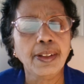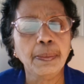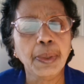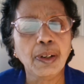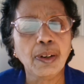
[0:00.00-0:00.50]

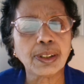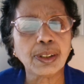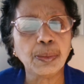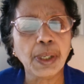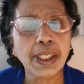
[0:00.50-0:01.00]
because
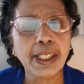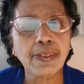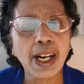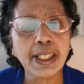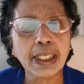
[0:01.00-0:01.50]
you might
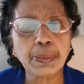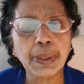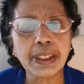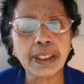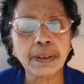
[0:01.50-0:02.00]
have
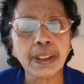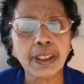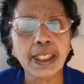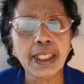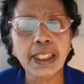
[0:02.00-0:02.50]
unexpected
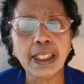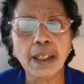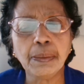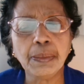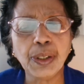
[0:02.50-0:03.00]

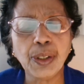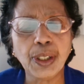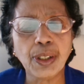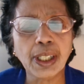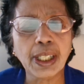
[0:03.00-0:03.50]
income
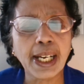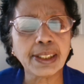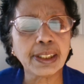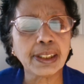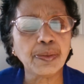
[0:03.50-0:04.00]
during your
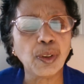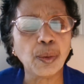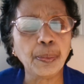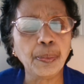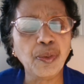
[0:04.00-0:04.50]
cash
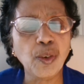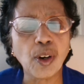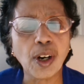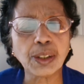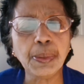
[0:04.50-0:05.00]
flow
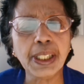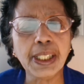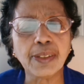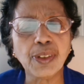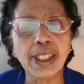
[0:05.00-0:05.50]
forecast
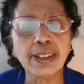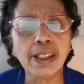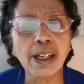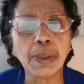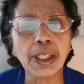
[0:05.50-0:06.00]
period. For
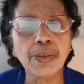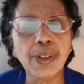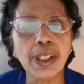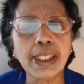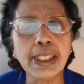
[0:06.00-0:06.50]
example, if
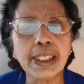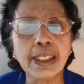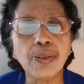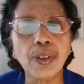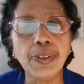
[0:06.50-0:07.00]
you are
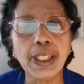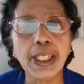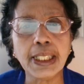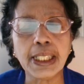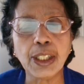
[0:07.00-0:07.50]
registered for
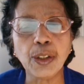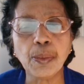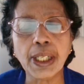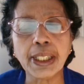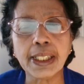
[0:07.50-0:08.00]
VAT, you
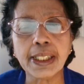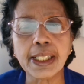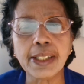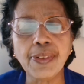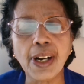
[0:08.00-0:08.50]
might get a
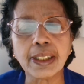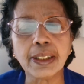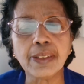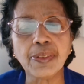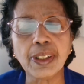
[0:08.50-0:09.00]

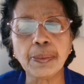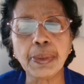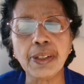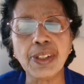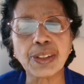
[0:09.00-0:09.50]
refund from the
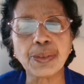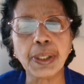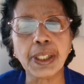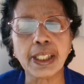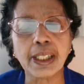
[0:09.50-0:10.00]
previous
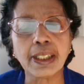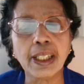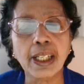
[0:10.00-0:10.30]
period